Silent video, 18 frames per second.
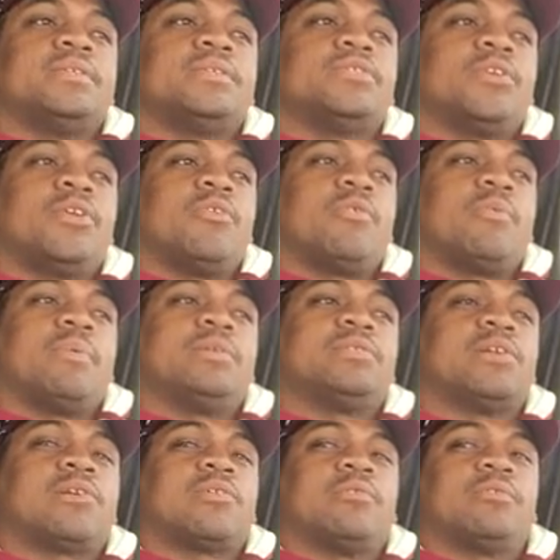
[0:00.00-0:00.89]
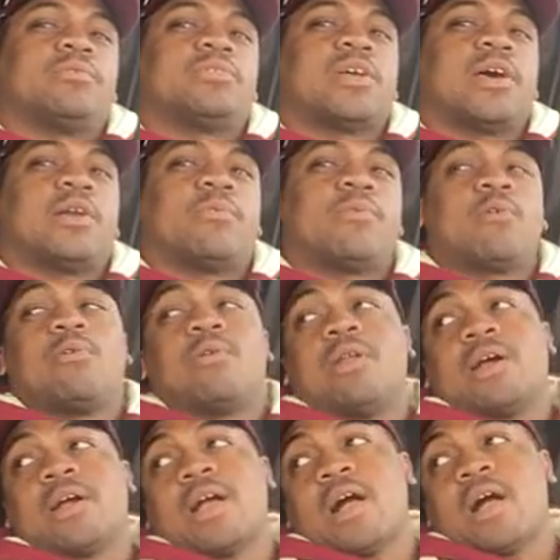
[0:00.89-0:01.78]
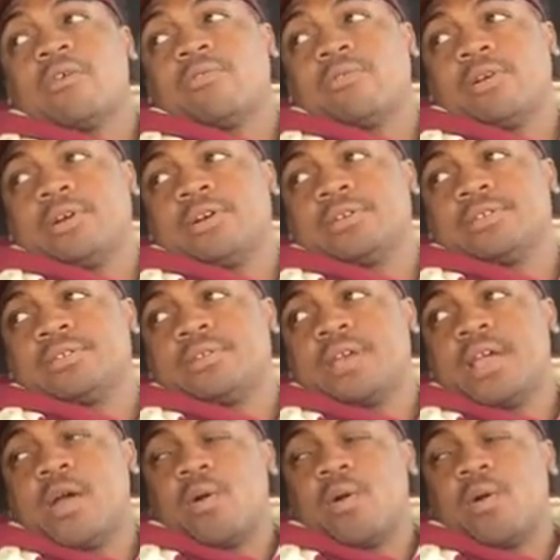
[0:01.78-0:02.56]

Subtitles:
so you don't be stuck on the side of the road like how I was.